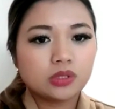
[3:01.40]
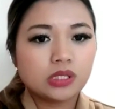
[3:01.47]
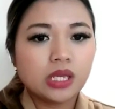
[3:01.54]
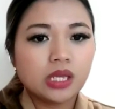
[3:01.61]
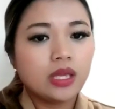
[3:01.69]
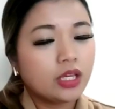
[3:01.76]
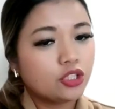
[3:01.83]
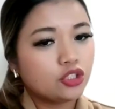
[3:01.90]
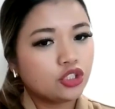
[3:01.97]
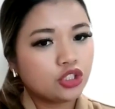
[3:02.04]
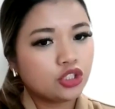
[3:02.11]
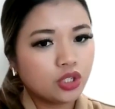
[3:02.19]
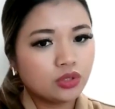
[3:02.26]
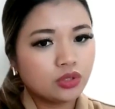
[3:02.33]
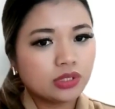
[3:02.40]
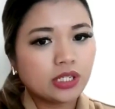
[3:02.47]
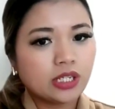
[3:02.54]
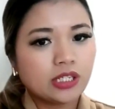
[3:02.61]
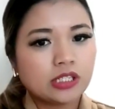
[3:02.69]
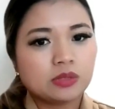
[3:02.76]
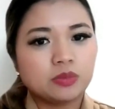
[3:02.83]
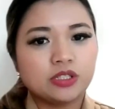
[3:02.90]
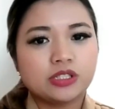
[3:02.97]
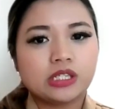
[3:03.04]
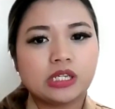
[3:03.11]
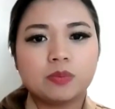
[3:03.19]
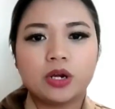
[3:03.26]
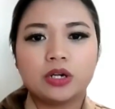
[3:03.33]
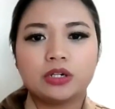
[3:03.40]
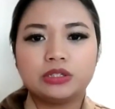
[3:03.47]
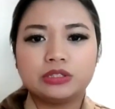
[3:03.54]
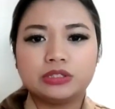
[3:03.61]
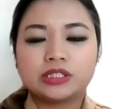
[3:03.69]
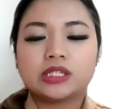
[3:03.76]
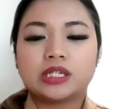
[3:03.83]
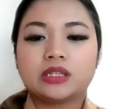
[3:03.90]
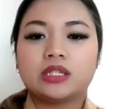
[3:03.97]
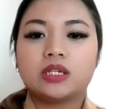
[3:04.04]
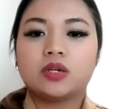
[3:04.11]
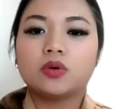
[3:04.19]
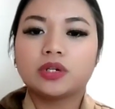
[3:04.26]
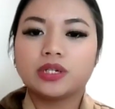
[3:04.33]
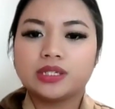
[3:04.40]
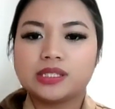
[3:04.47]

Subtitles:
rules, and shows customers and partners that the